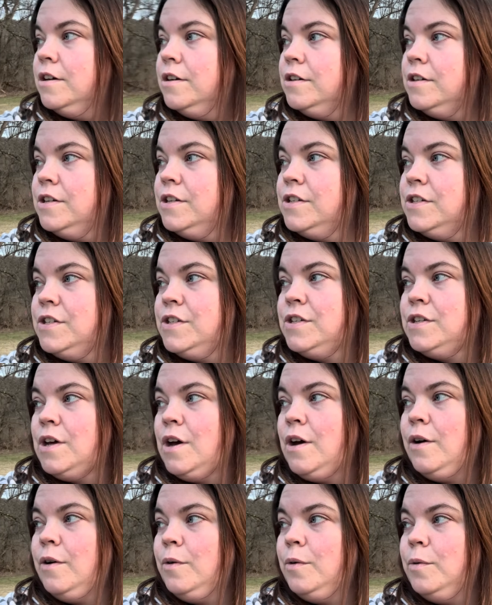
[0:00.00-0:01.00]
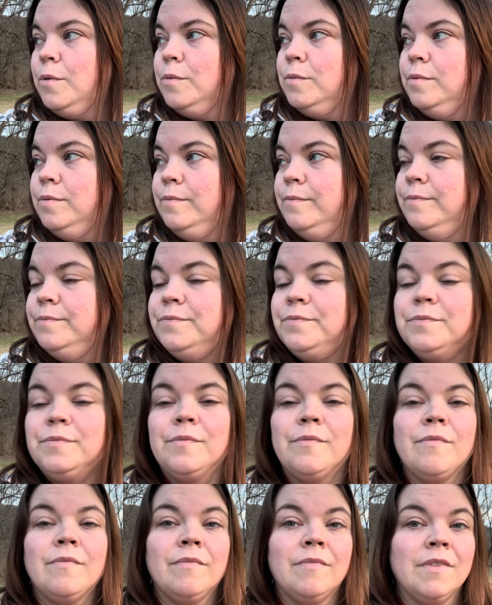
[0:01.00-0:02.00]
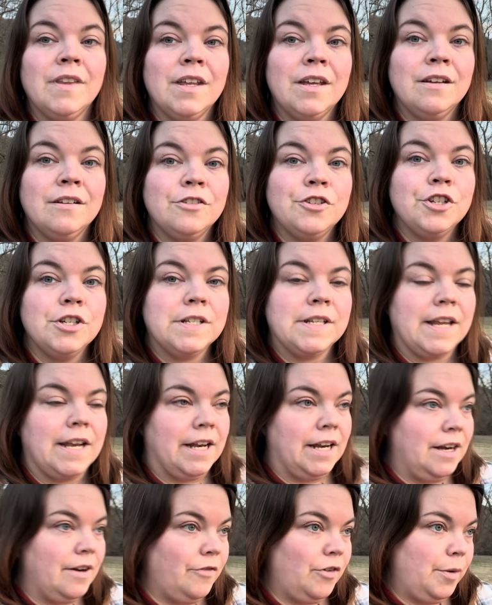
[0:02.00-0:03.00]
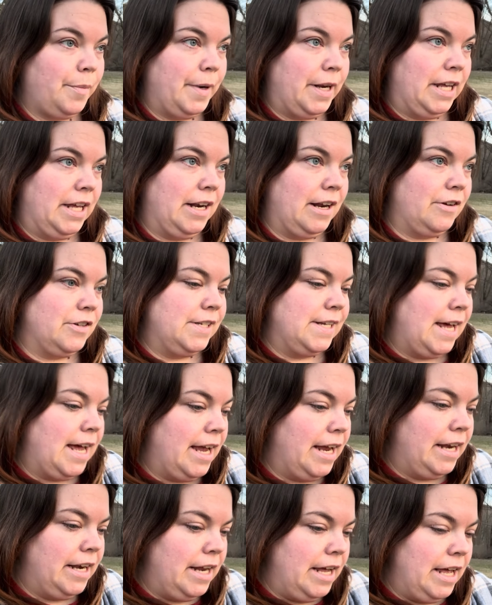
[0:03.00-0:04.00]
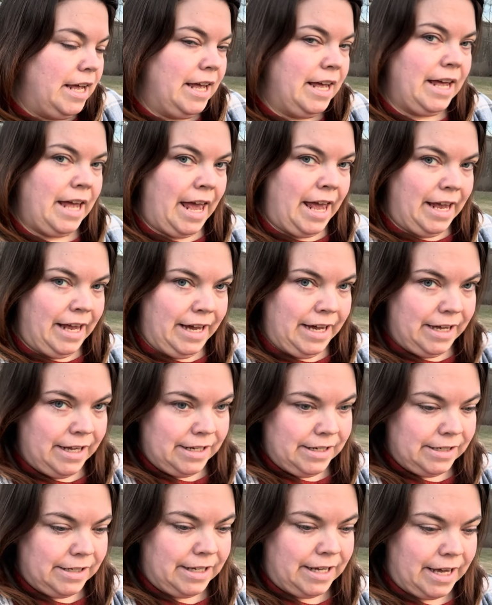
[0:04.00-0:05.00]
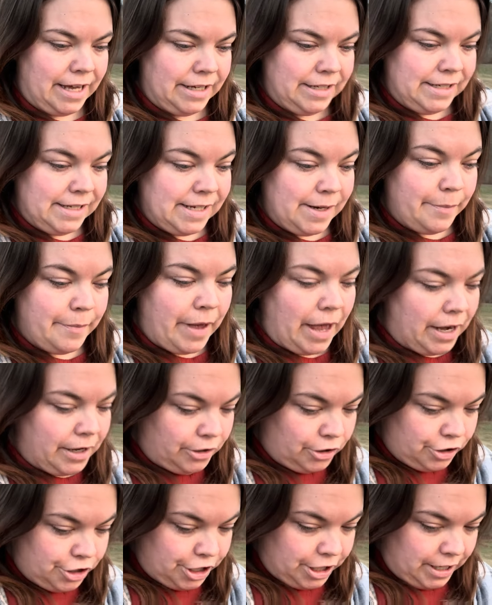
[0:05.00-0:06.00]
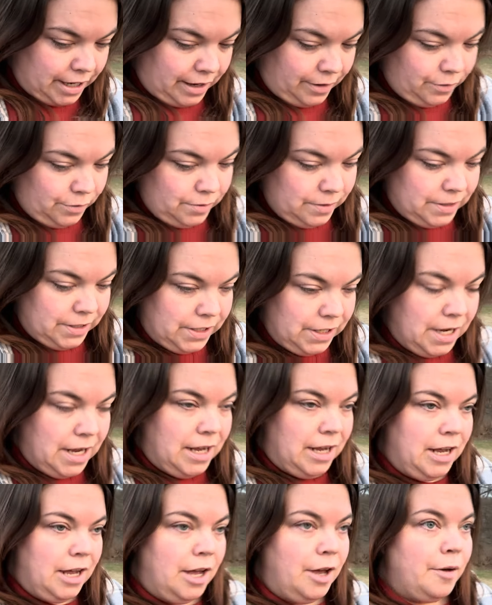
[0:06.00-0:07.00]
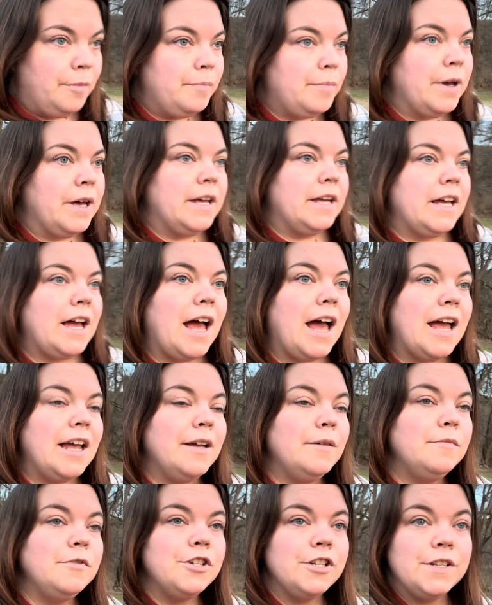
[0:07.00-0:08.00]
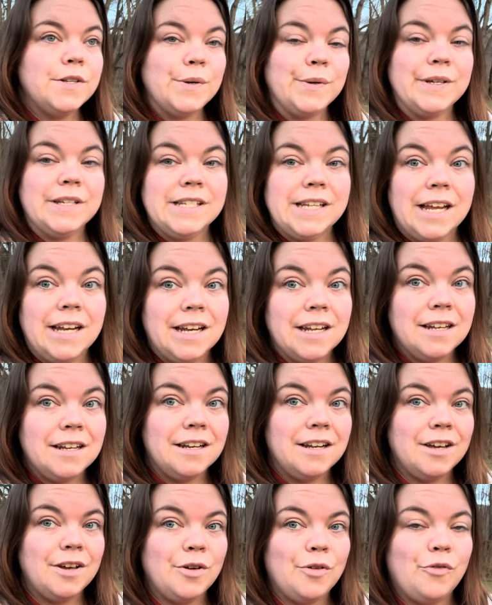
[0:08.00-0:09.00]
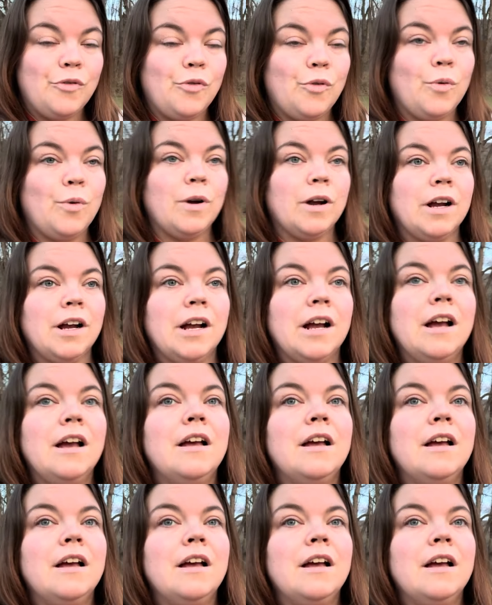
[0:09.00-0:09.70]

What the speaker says: So just letting everybody get outside and get some energy out. But I am just so excited for